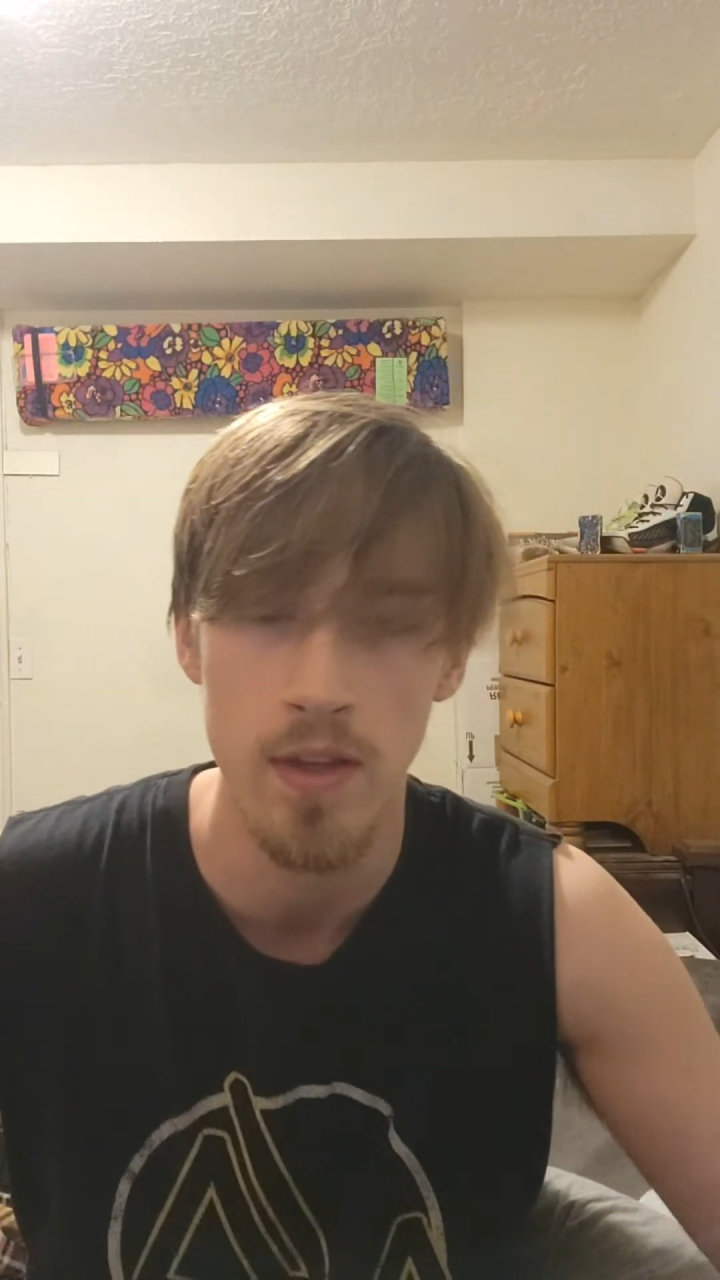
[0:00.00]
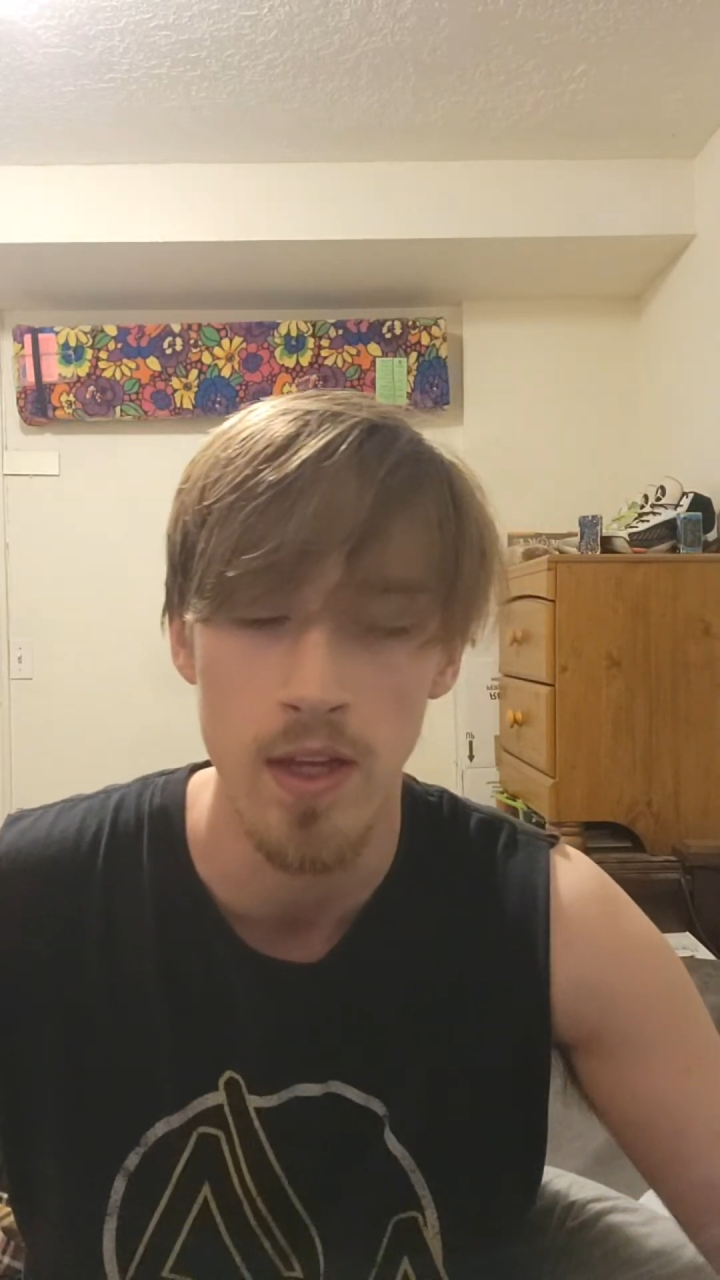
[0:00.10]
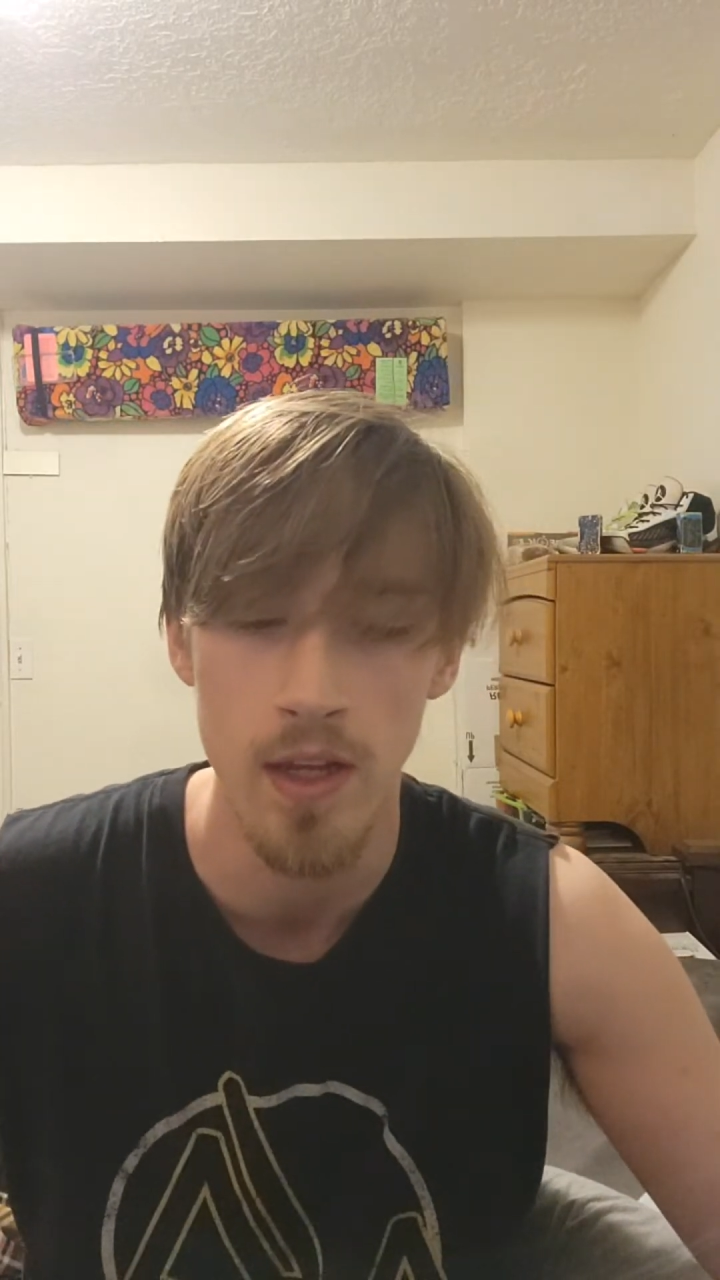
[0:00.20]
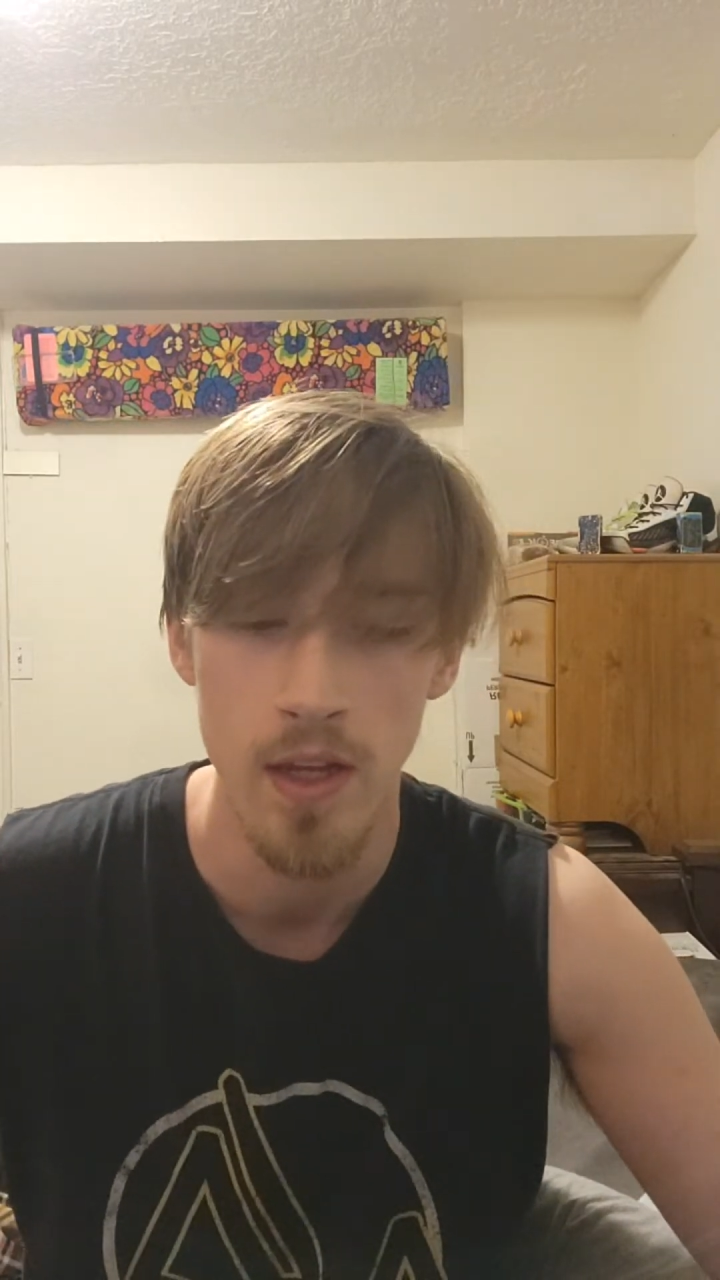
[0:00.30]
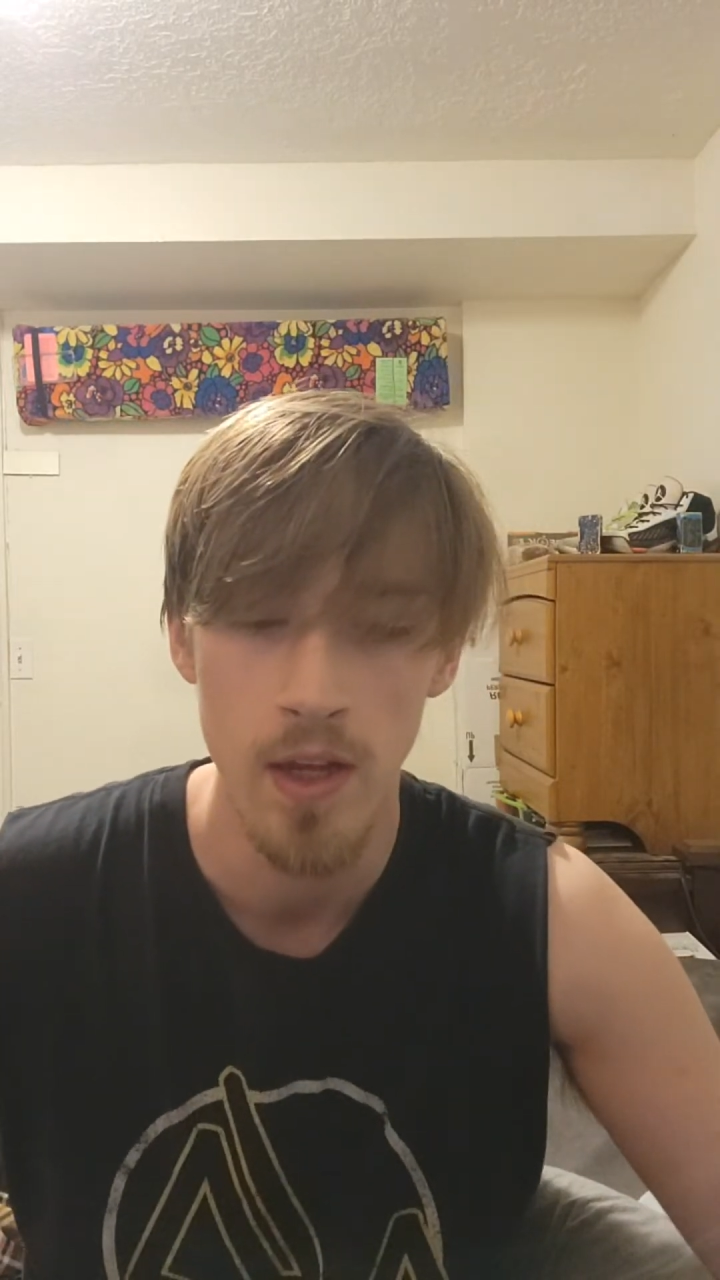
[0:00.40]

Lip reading: the